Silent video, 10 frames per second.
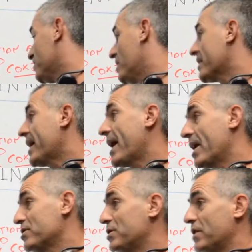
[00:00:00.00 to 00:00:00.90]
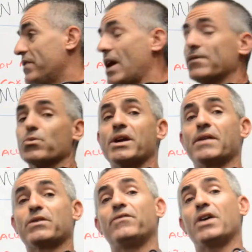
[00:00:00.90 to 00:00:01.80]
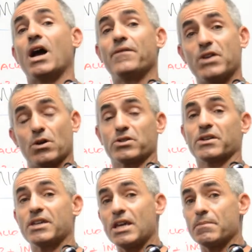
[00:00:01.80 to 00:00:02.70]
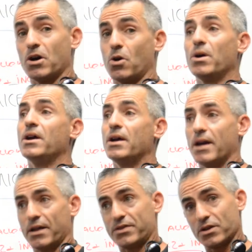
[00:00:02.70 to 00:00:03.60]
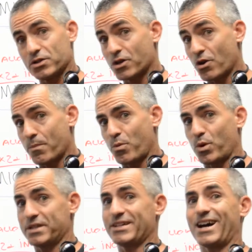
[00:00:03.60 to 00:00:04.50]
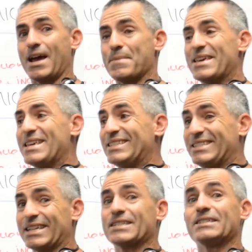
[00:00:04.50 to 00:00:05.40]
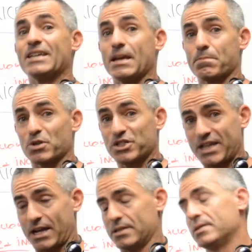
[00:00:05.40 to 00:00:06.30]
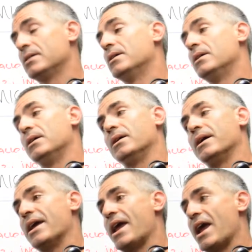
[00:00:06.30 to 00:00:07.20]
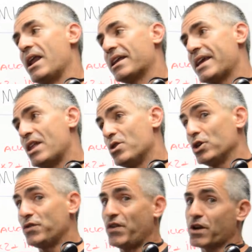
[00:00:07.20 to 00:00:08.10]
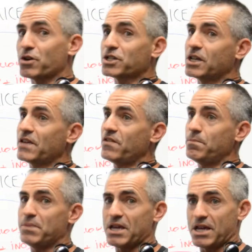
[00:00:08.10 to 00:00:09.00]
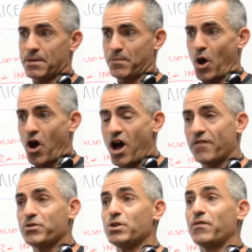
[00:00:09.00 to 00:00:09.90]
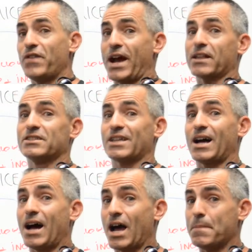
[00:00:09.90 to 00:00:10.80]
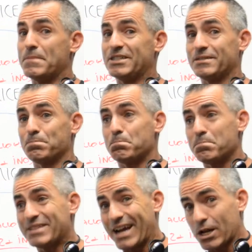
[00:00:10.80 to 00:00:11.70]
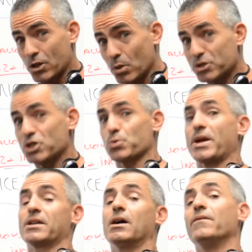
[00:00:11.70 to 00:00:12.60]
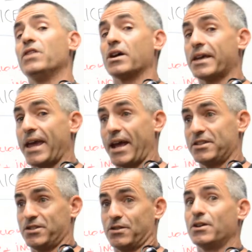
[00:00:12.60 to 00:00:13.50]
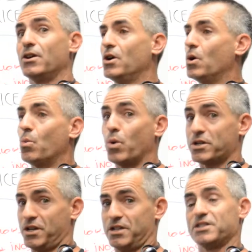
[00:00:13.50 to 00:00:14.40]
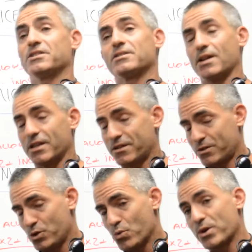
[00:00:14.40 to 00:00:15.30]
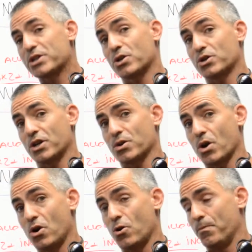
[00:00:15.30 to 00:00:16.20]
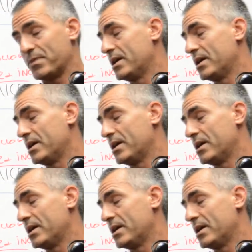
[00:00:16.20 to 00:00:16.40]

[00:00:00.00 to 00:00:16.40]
lung cancer survival rate after 5 years on chemo at this current point in time is 16%. And again, those figures could even be off due to the fact is the high misdiagnosis rate of lung cancer, which is, I'll let you research on your own.